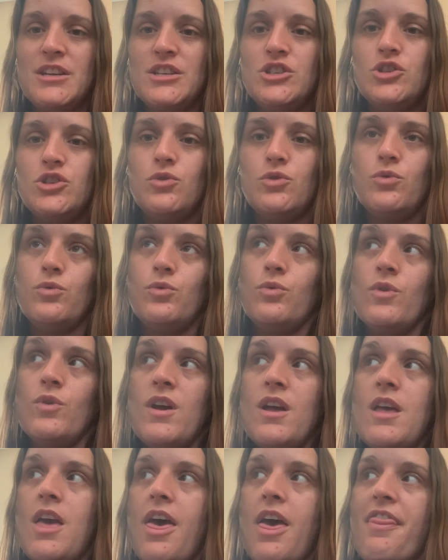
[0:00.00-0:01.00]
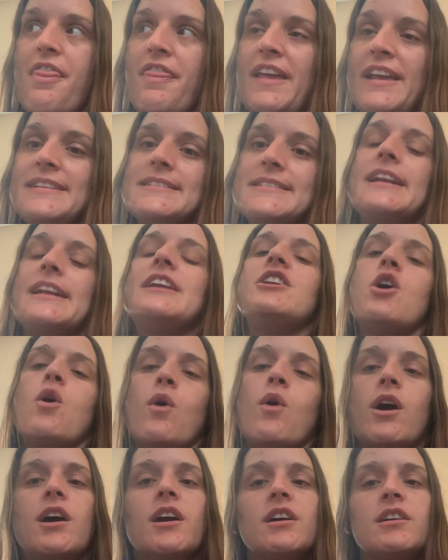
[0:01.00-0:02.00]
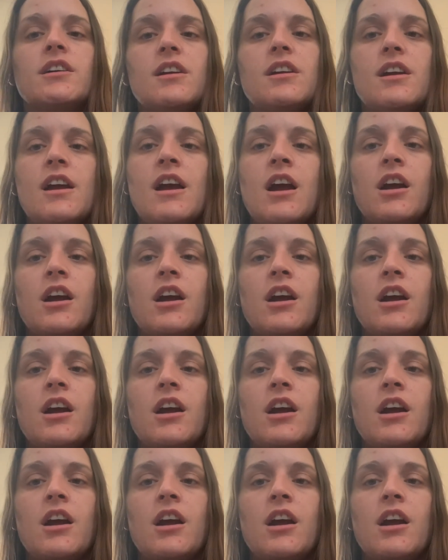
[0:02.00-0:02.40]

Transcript: do things that I know are